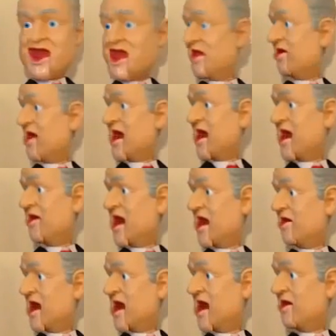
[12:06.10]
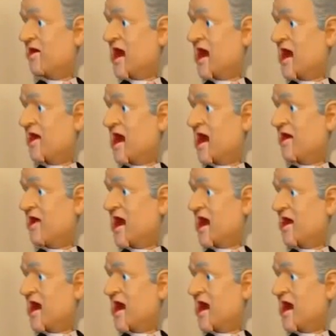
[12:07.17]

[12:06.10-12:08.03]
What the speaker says: As a kid, that's when I was poor, really poor.